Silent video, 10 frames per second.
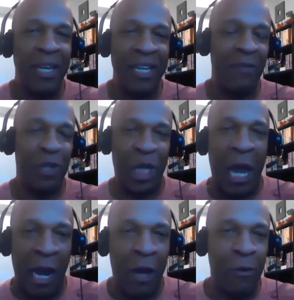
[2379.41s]
give a
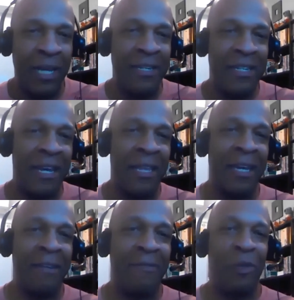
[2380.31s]
shout out and say
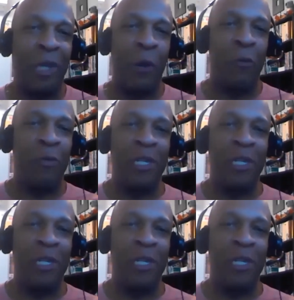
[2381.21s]
that, you know, this